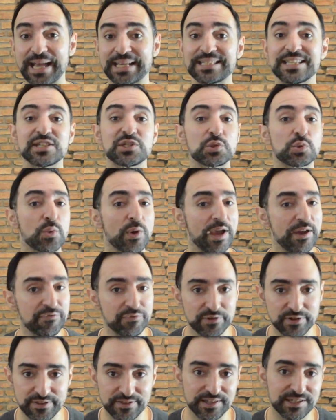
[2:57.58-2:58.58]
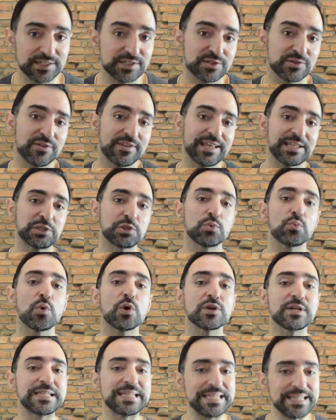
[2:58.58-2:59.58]
access to everything so that you
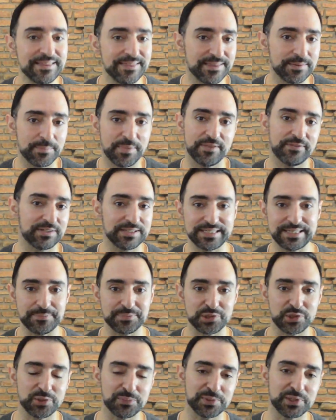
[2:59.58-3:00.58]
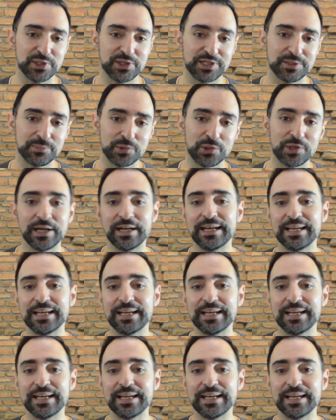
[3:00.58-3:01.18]
won't need the monthly subscription anymore.